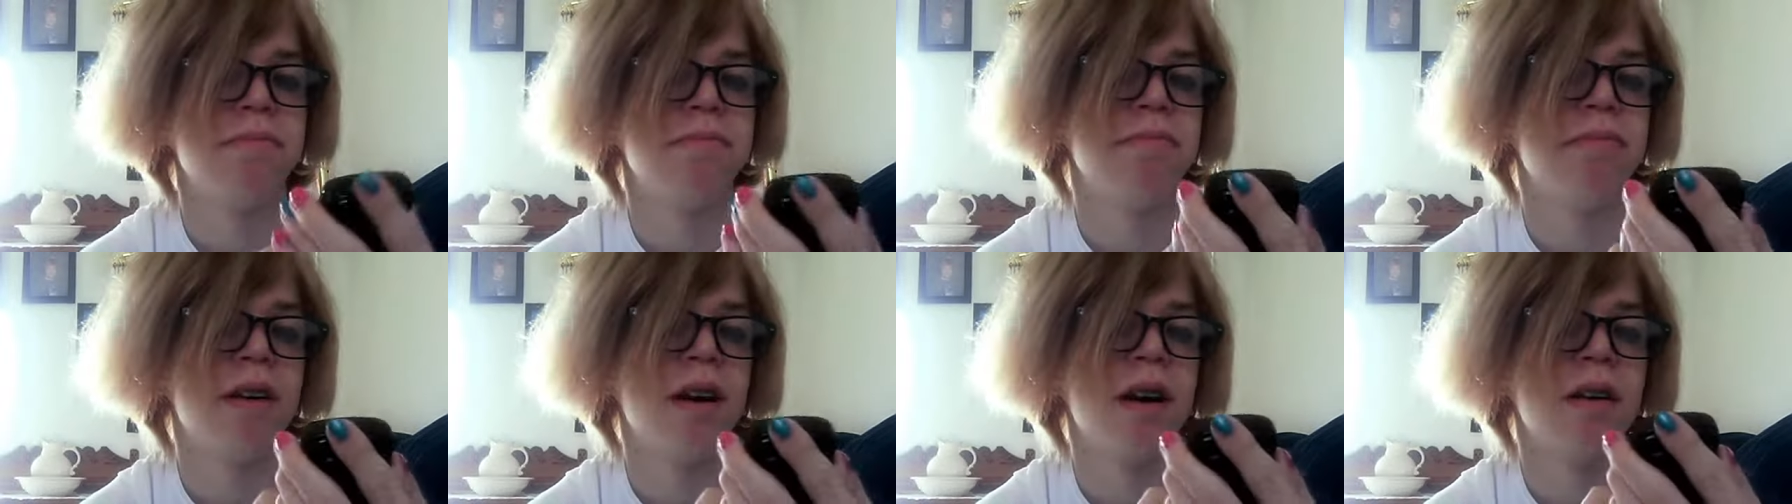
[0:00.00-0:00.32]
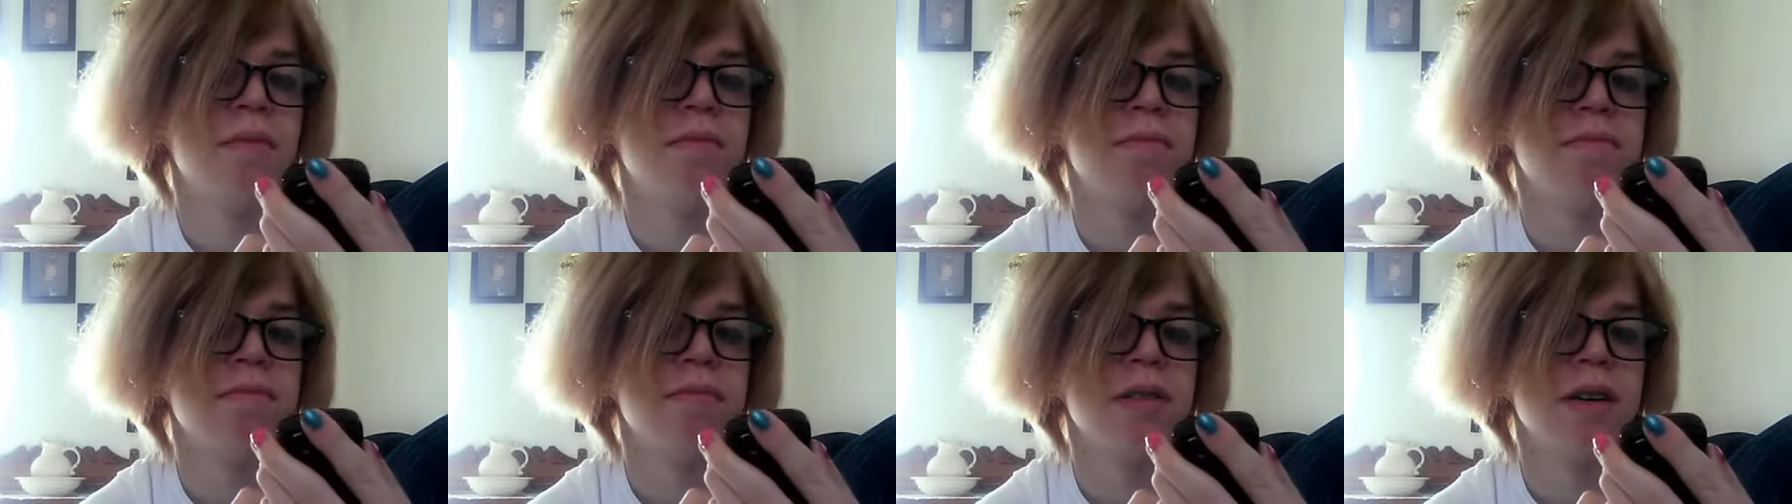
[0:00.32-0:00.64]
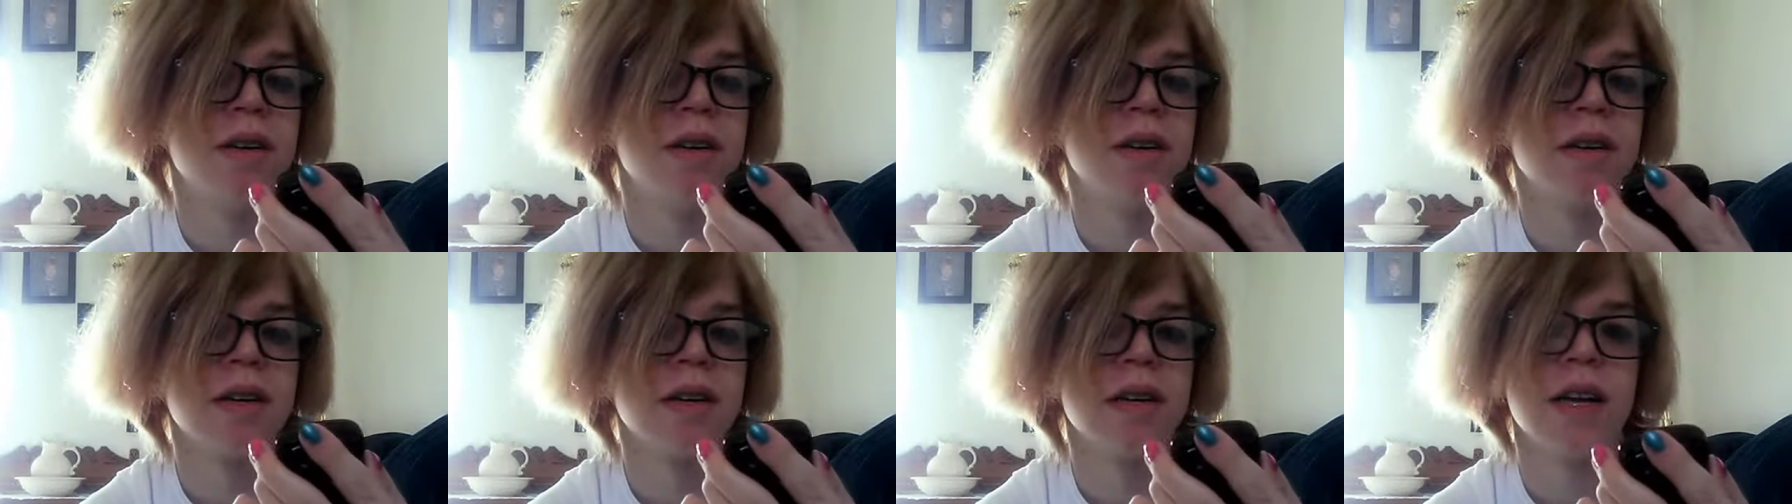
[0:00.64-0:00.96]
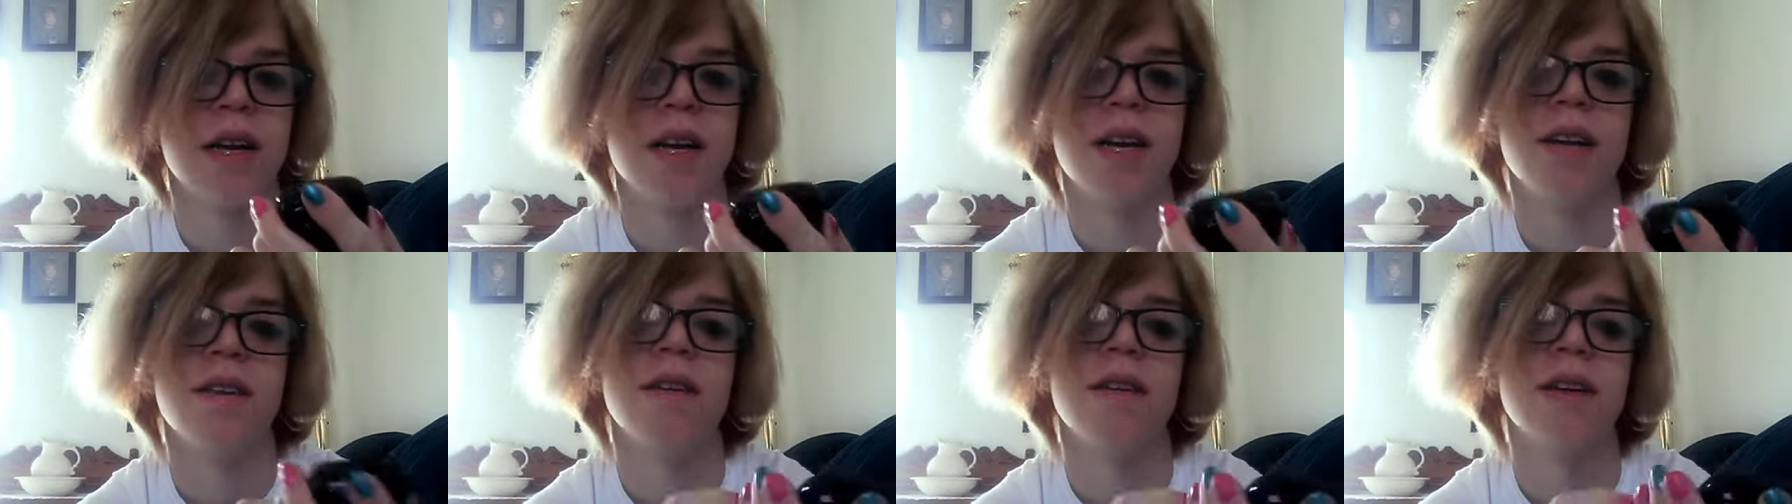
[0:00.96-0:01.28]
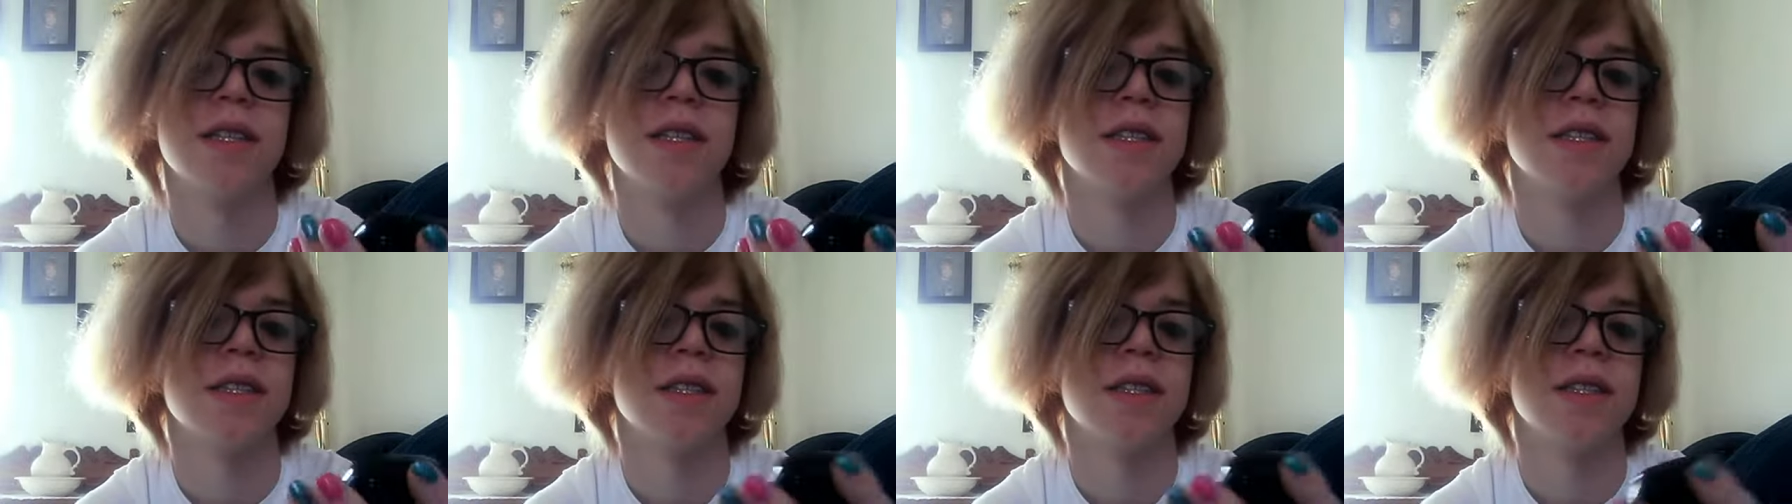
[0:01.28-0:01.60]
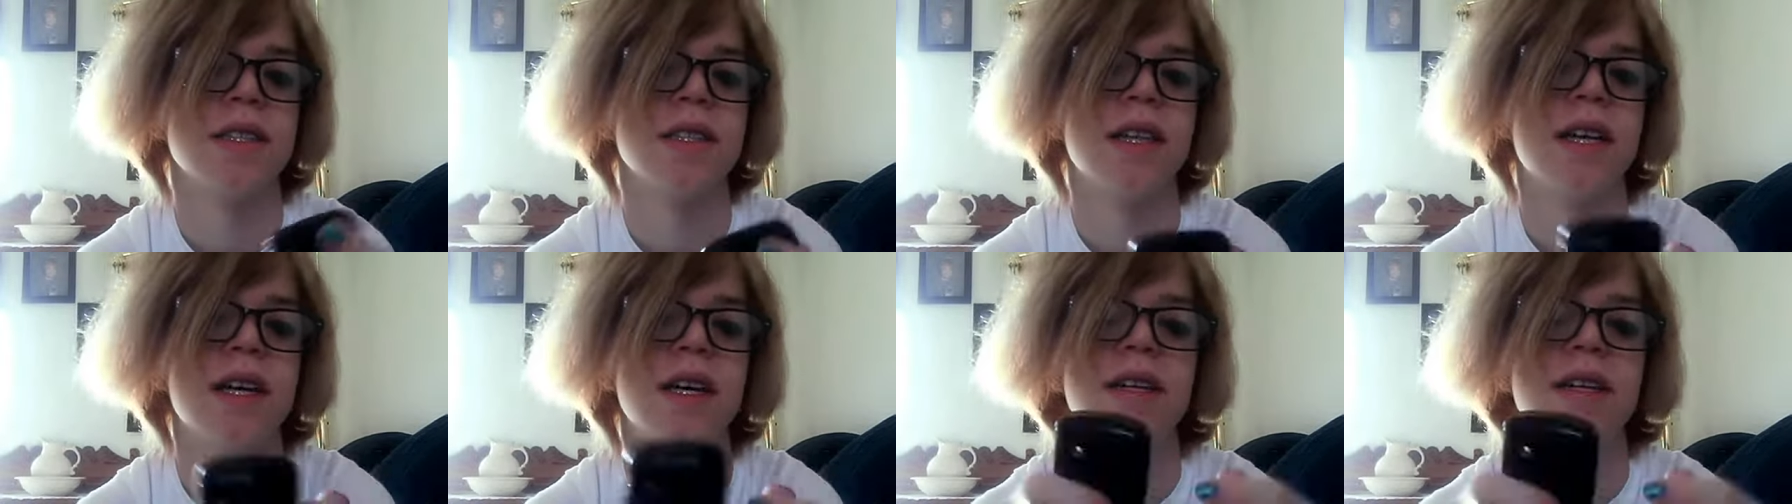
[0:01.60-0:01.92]
pop punk anorexic
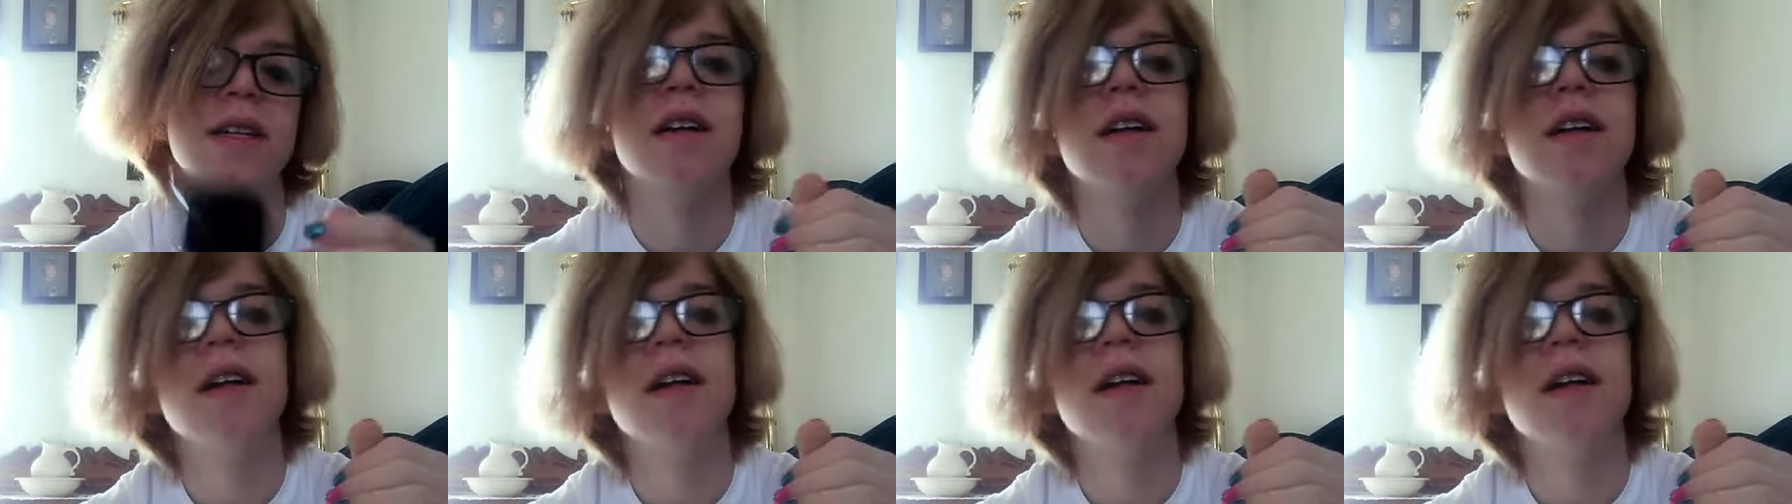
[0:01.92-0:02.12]
slut.